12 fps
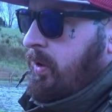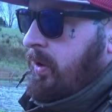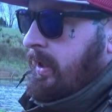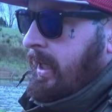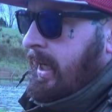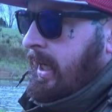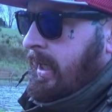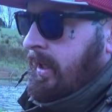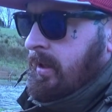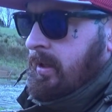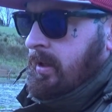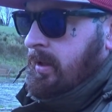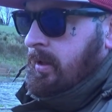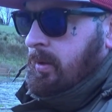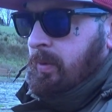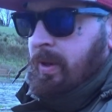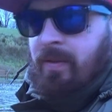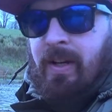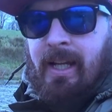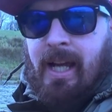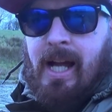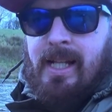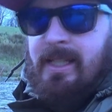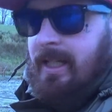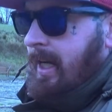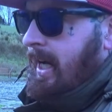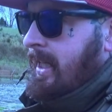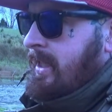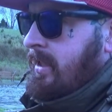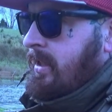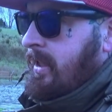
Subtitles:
all day, whatever they catch, they catch.